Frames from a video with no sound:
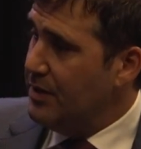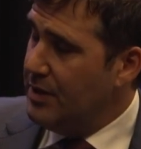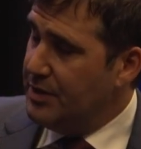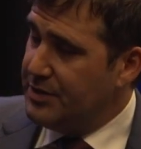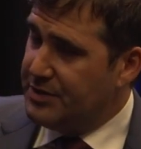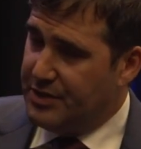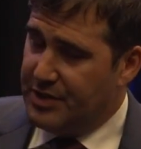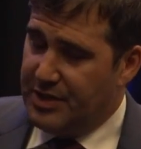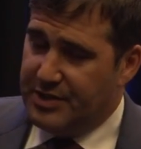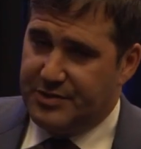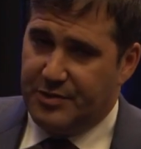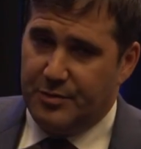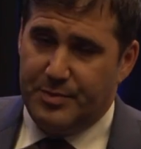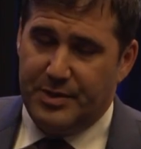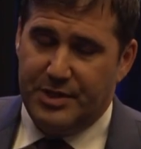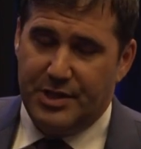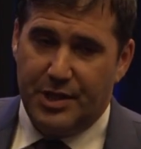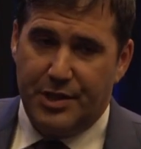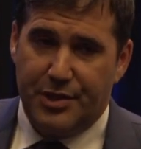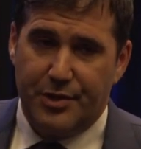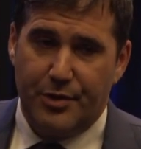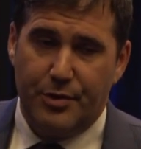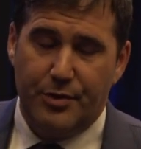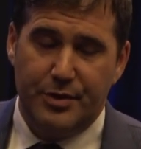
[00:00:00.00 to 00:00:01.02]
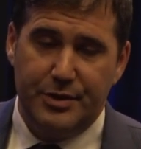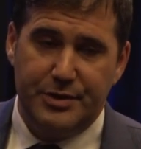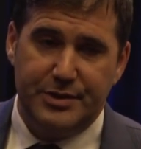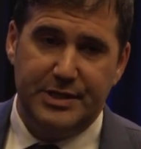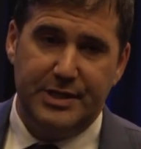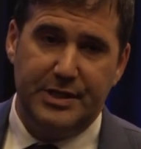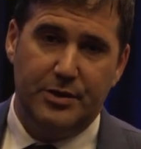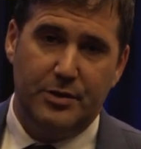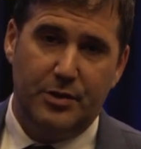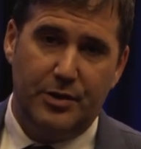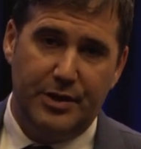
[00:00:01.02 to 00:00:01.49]
So this would be the 3rd
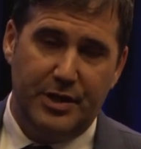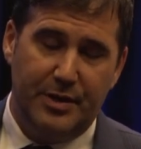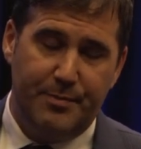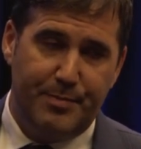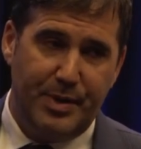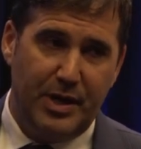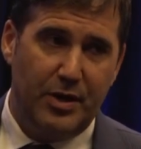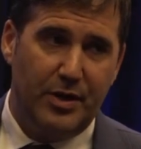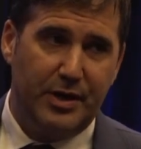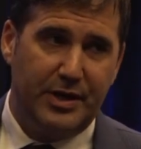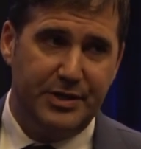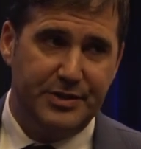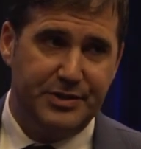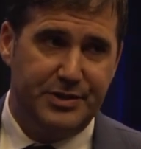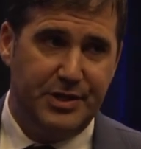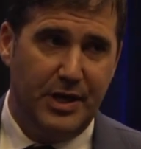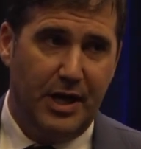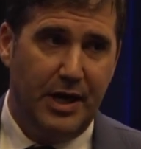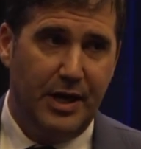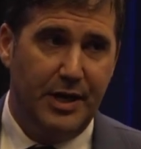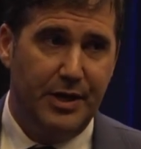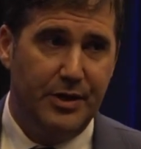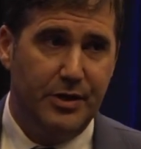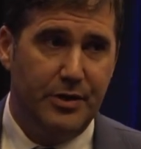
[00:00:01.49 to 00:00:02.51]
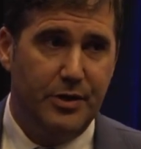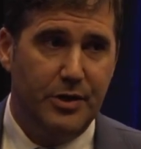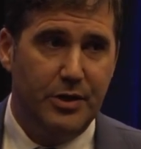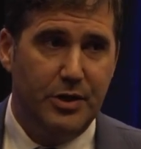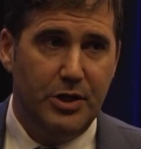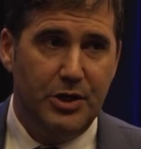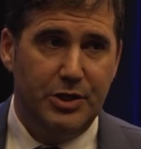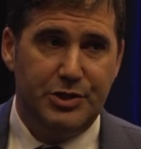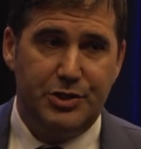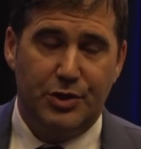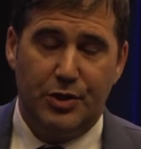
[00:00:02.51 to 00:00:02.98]
deal that Barrick has done
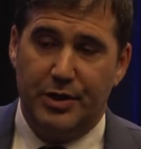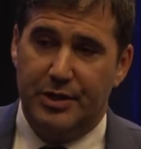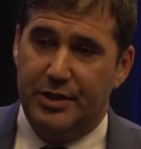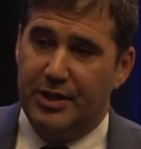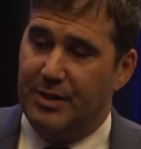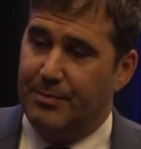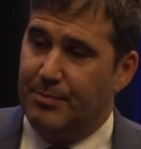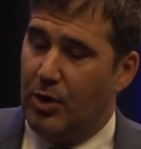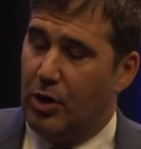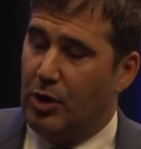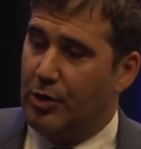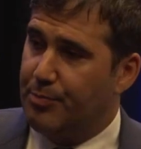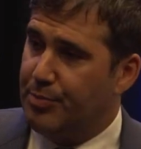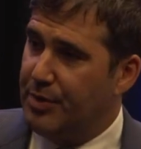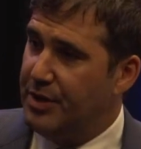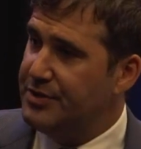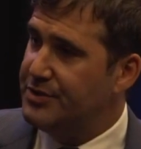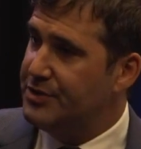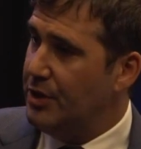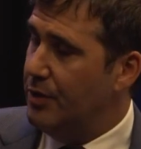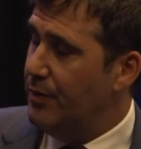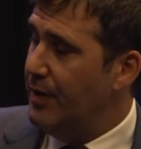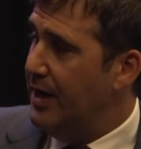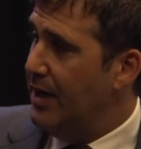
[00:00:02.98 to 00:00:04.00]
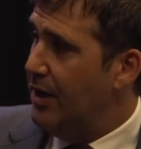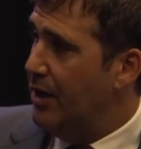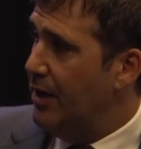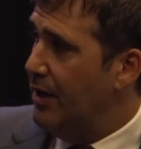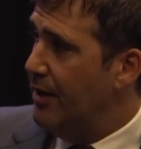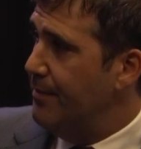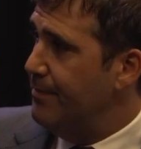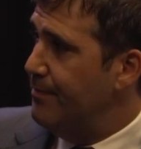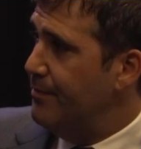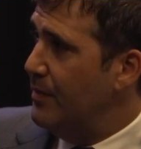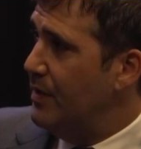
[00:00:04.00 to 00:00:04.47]
during the Mark Bristow
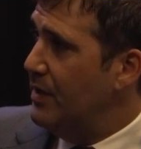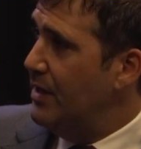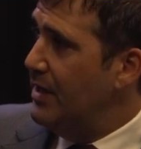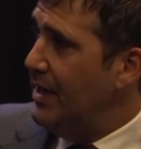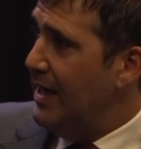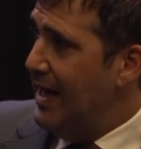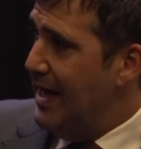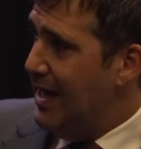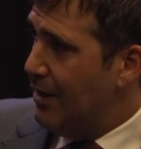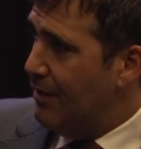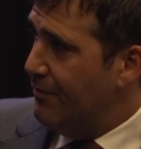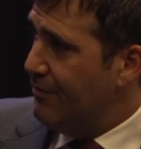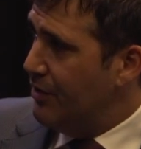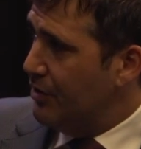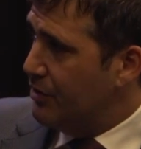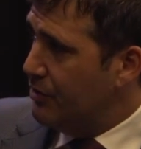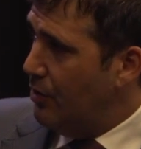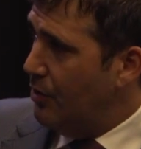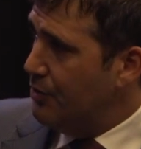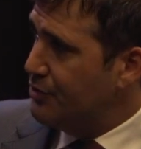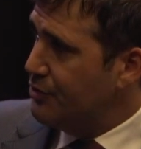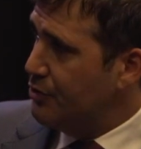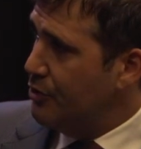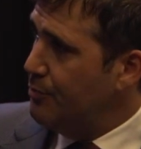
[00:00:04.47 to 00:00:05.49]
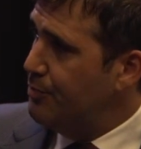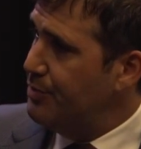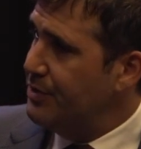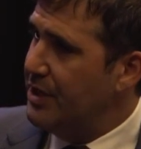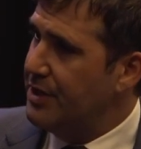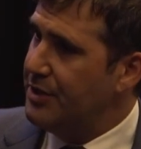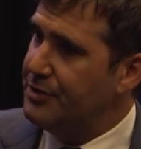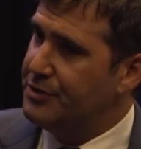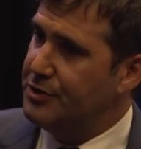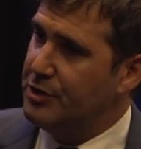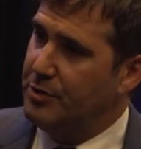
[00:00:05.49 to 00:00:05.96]
era out of their closure group, with the
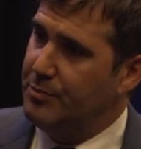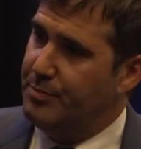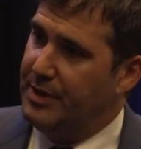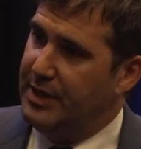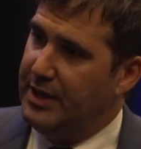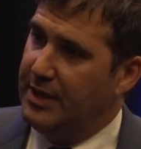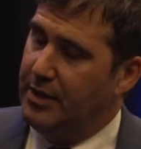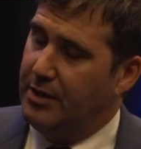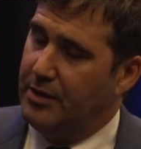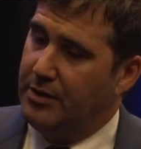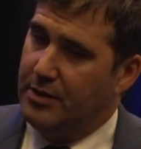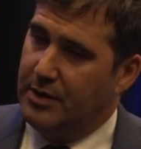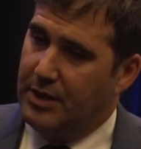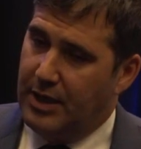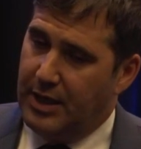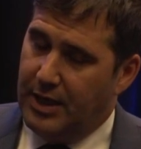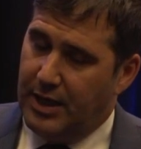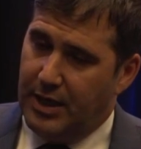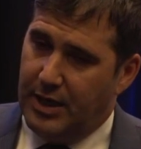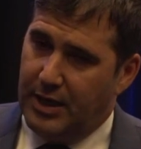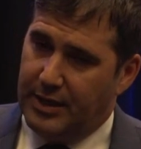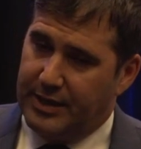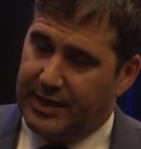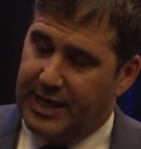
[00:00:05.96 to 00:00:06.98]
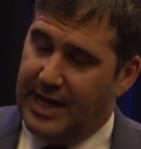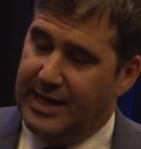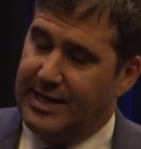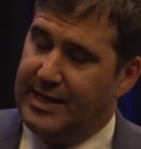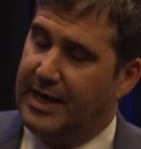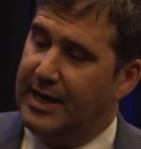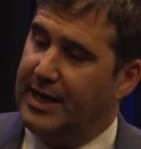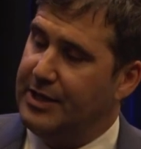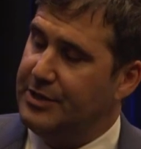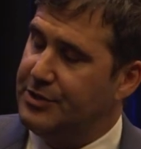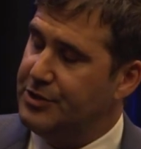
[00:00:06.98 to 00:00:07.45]
other 2 being
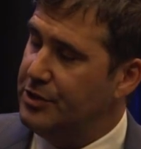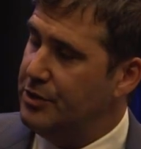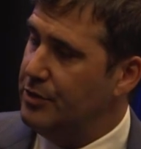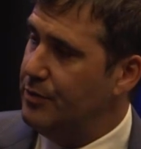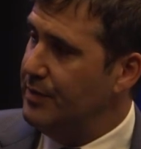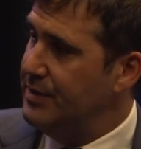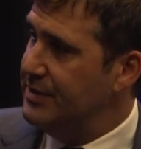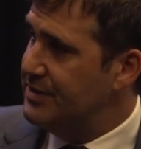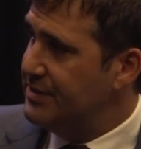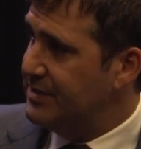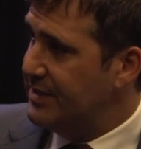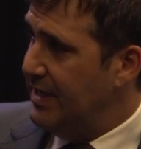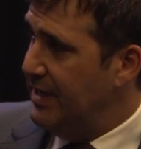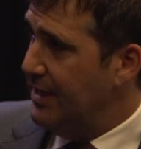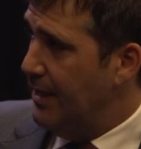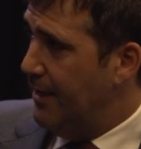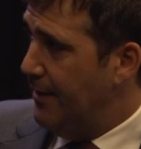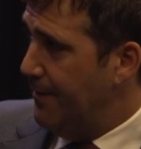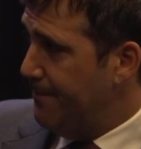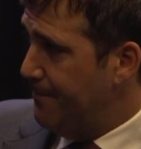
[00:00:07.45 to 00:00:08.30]
K92 and Skeena.